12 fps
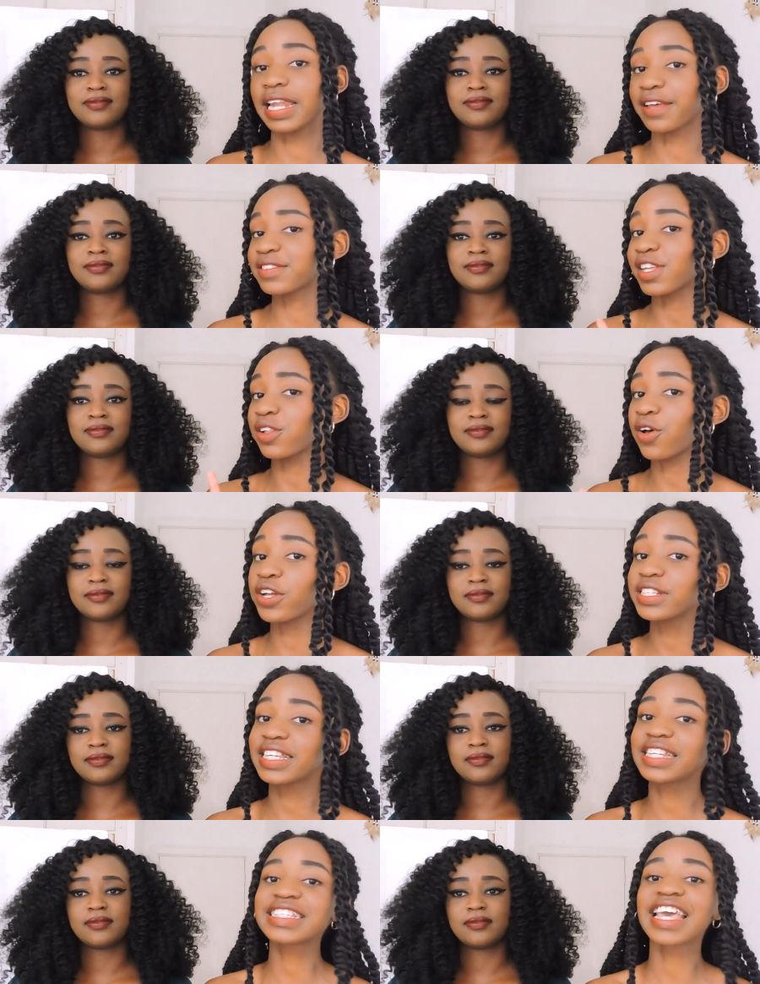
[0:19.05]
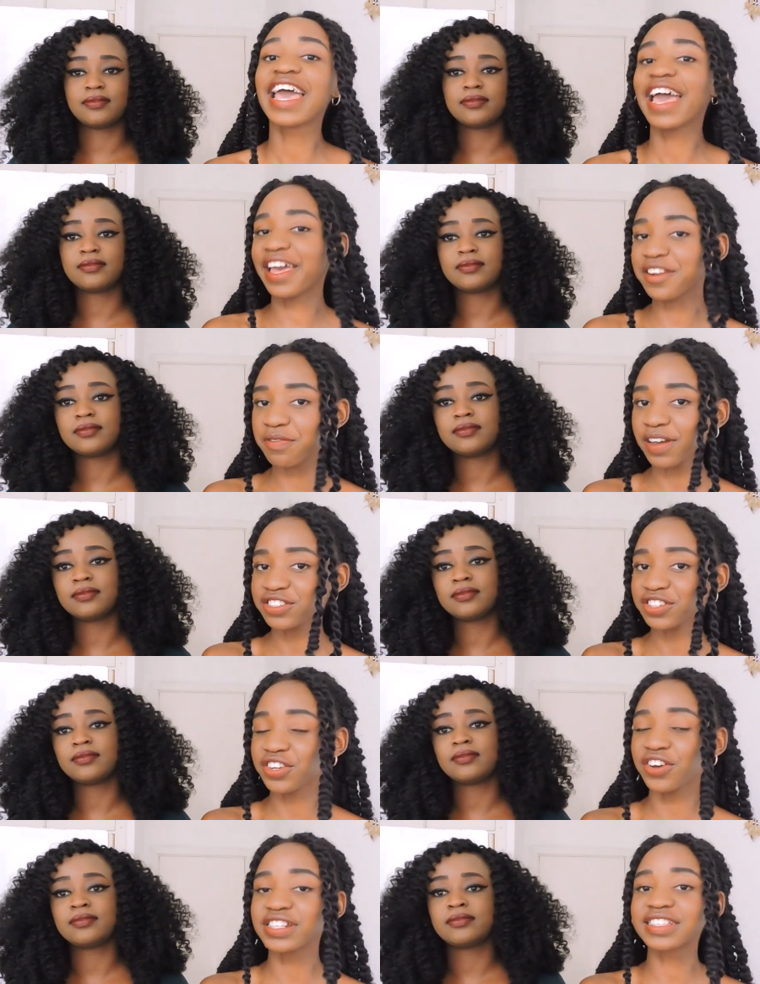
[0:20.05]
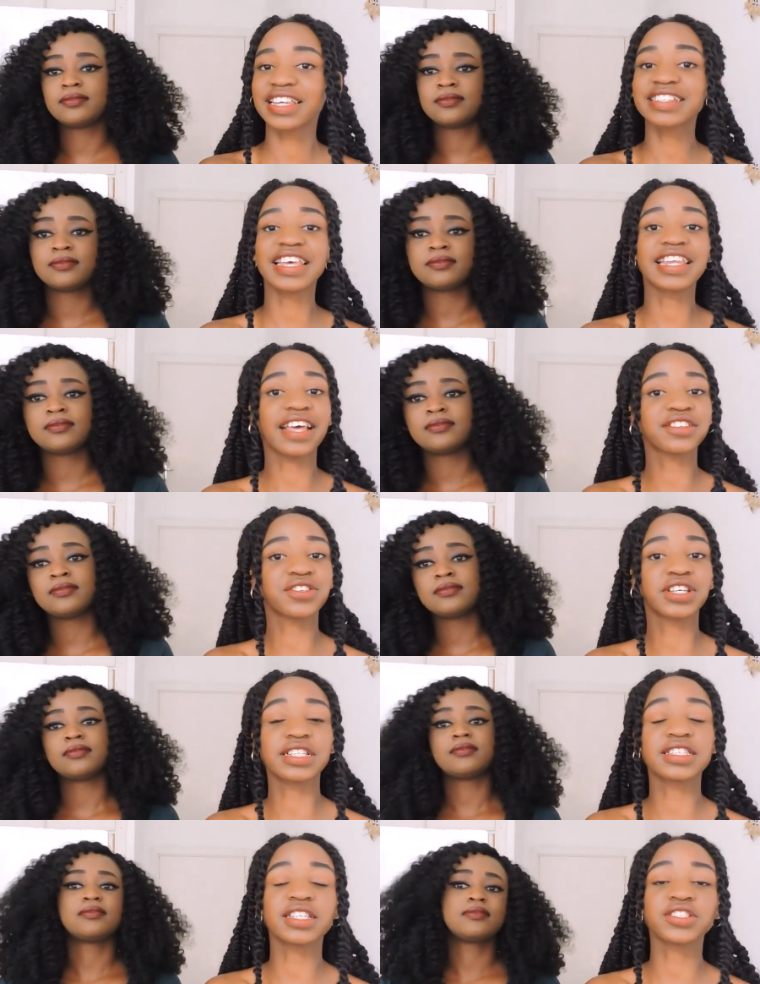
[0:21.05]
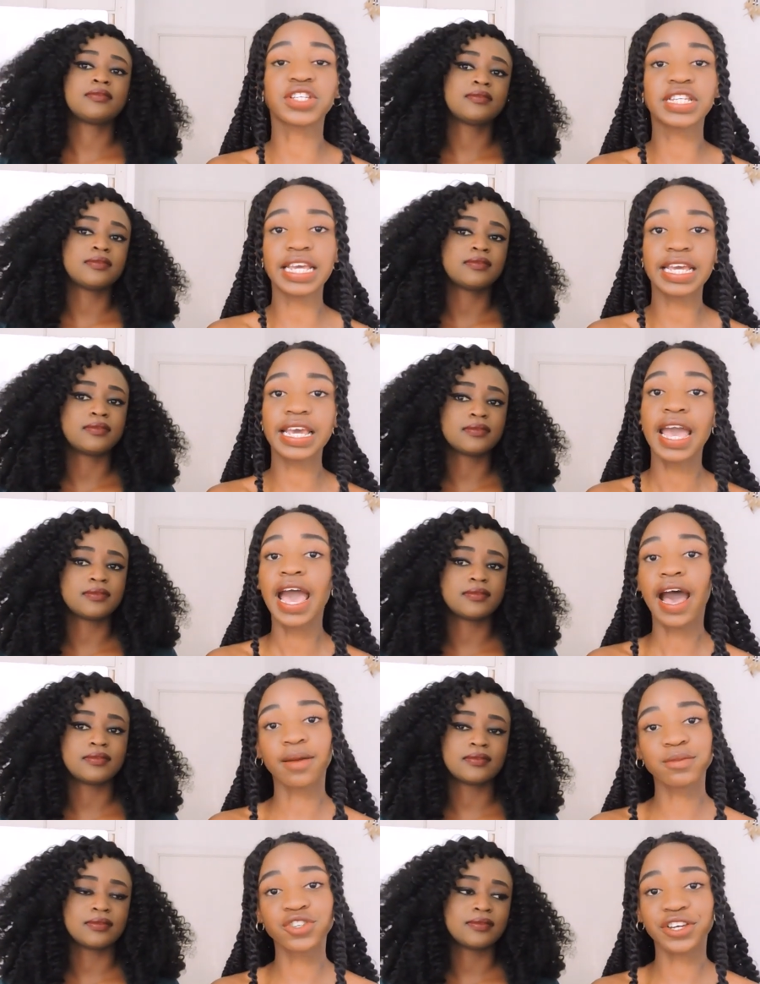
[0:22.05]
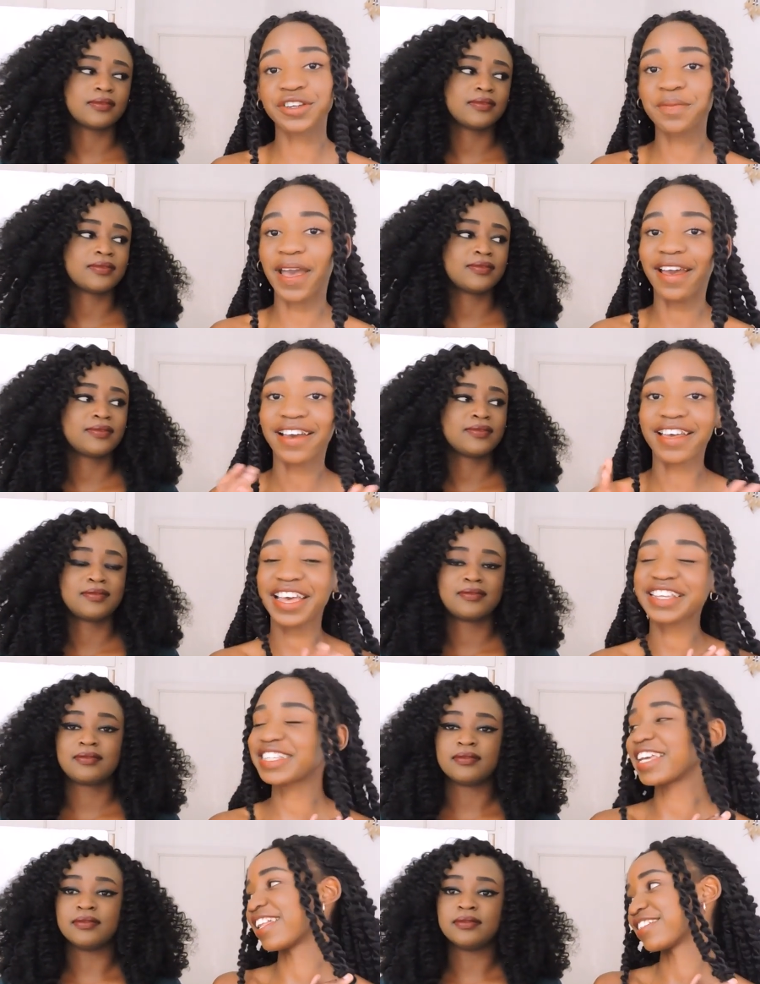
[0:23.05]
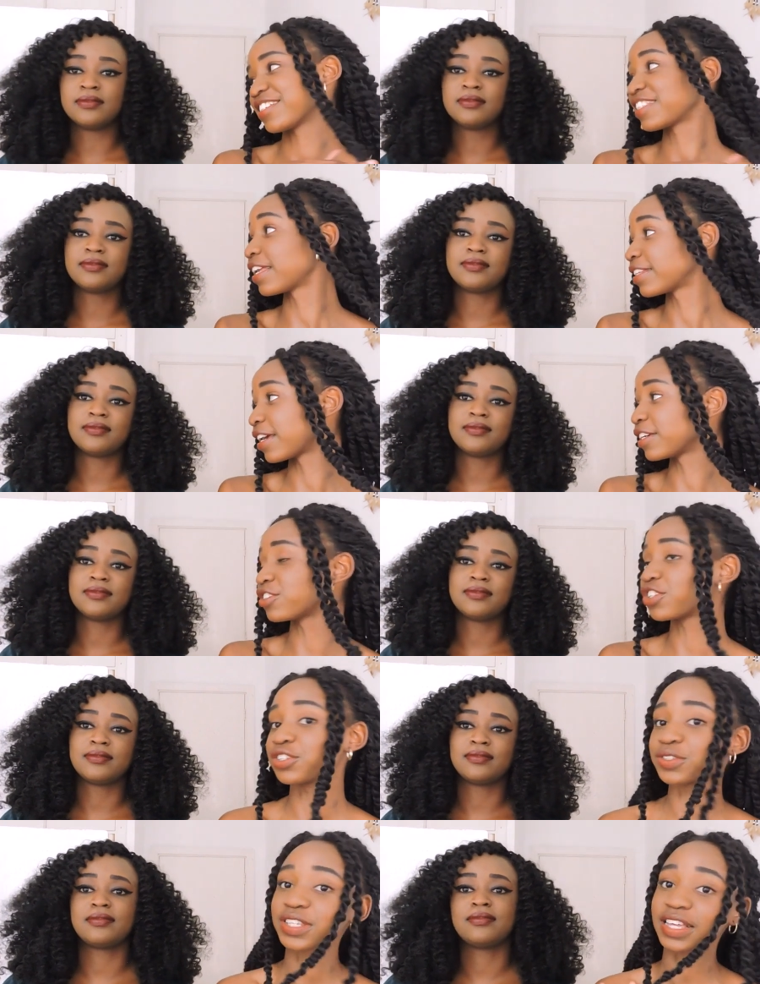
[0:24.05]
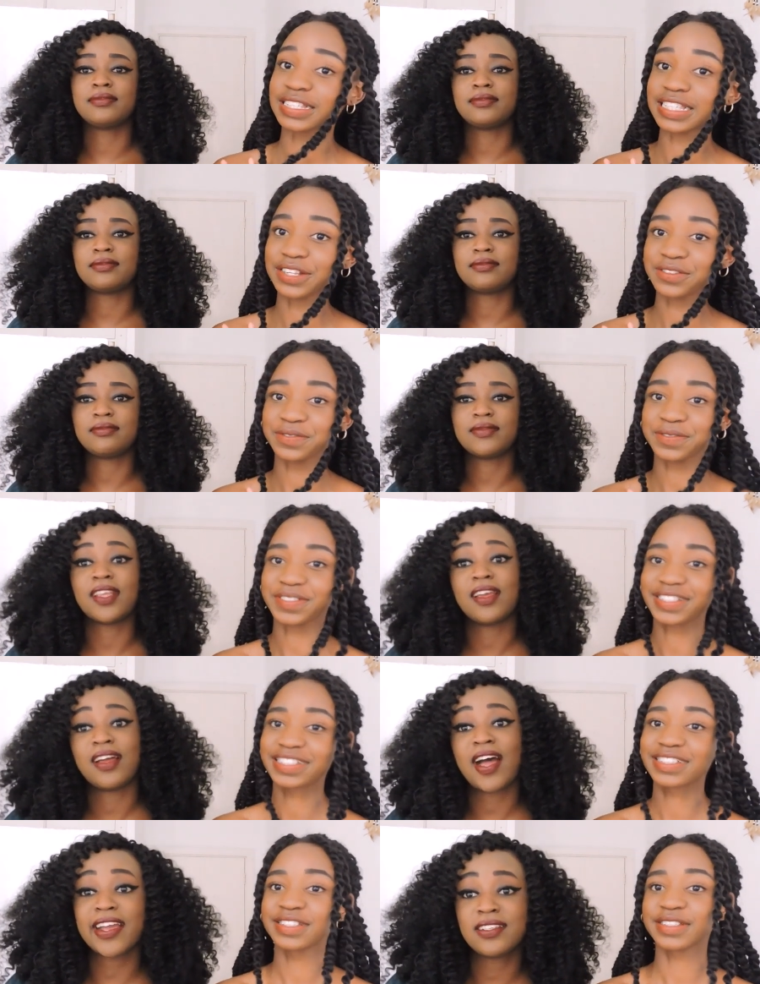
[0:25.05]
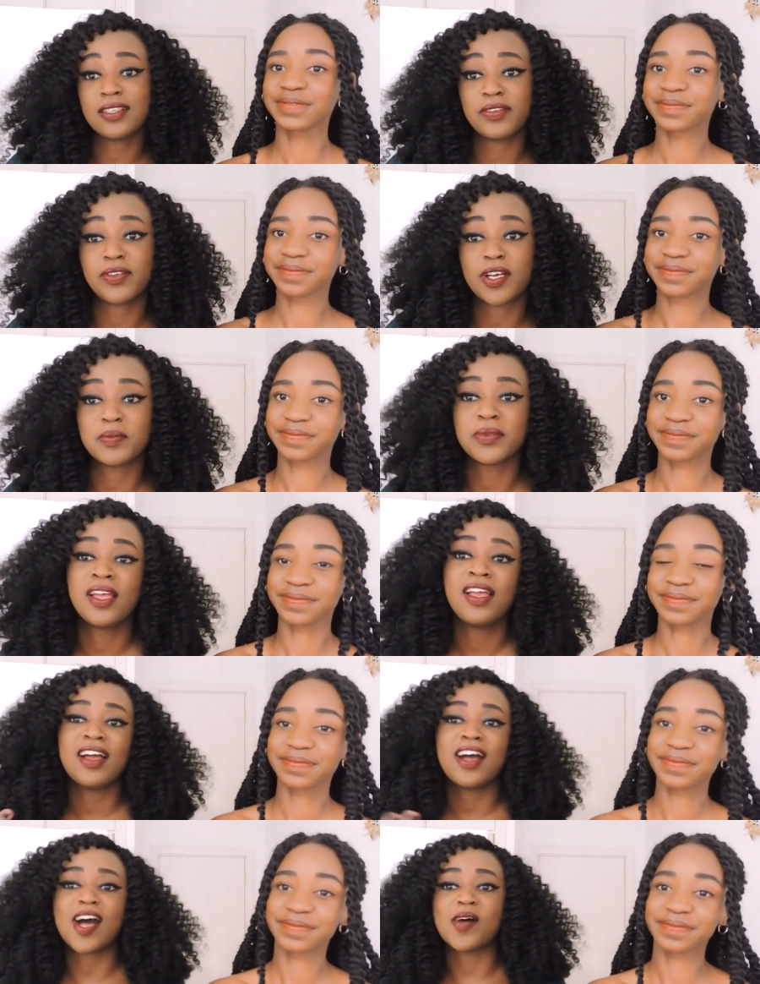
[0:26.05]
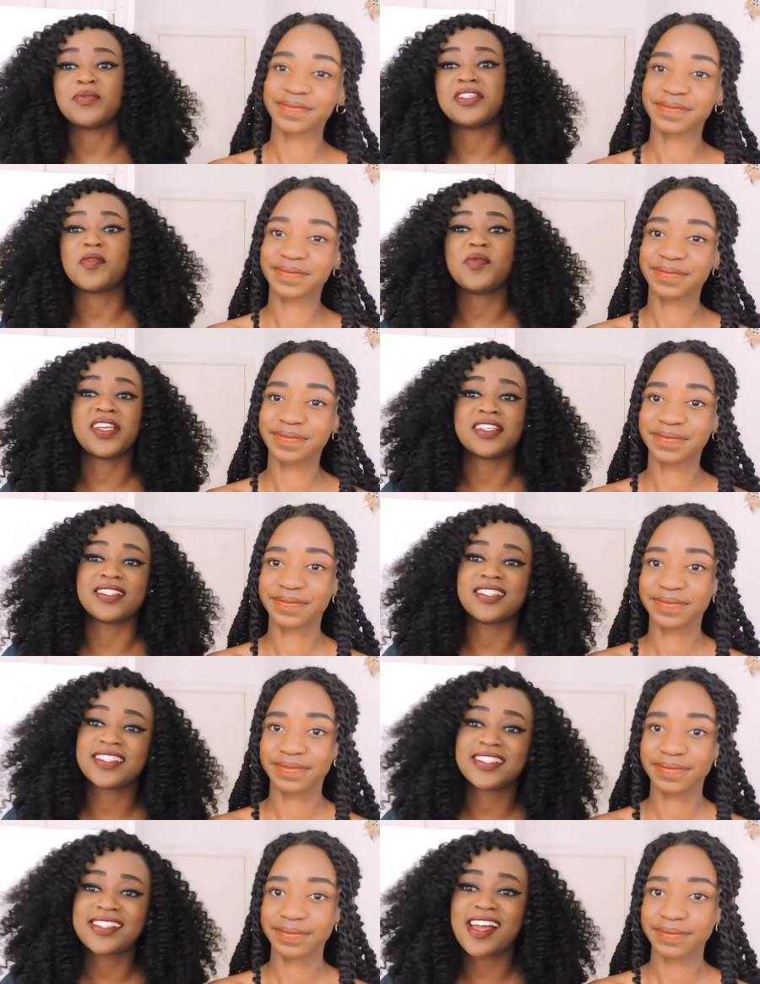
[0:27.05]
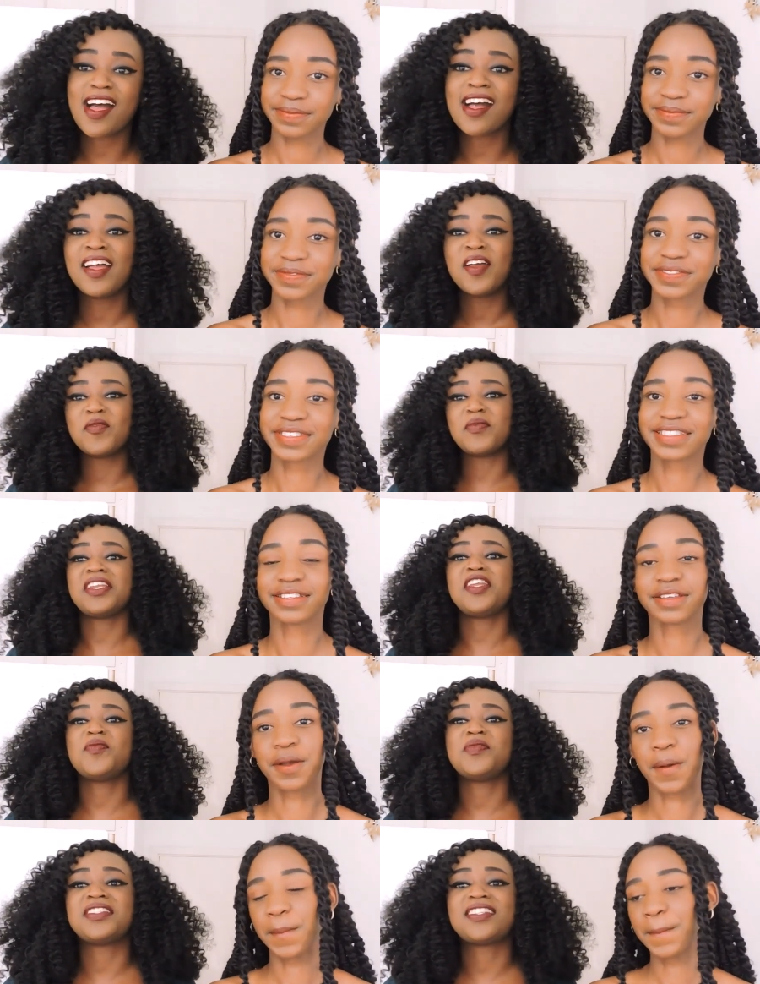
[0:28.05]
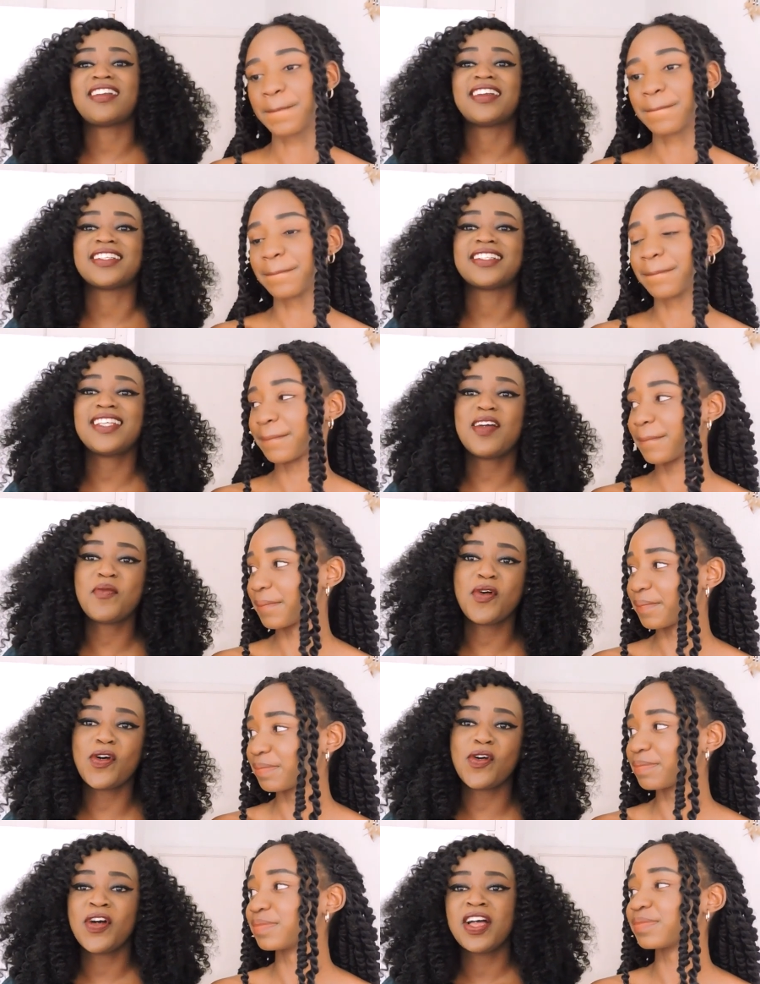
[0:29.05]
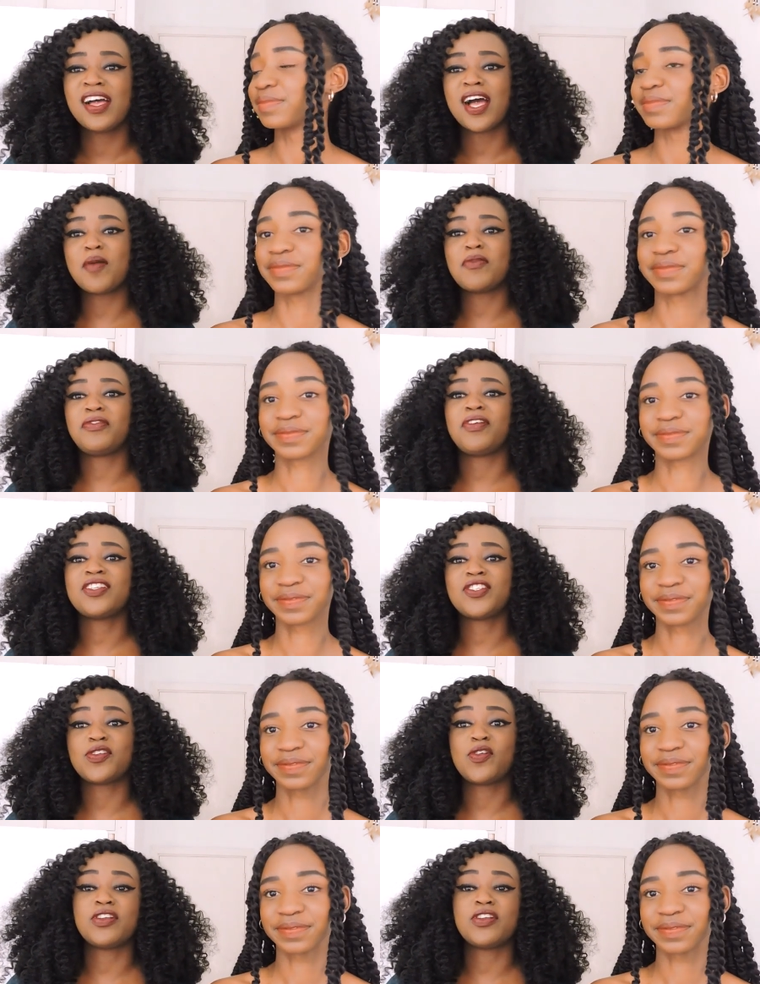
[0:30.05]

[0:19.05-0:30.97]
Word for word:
Speaker 1: lifestyle content and fashion content and as you can see today I'm joined by a guest and I'll just let her introduce
Speaker 2: herself. Hi T-Fam, I'm Temina's sister, my name is Sara Semo, I'm a fashion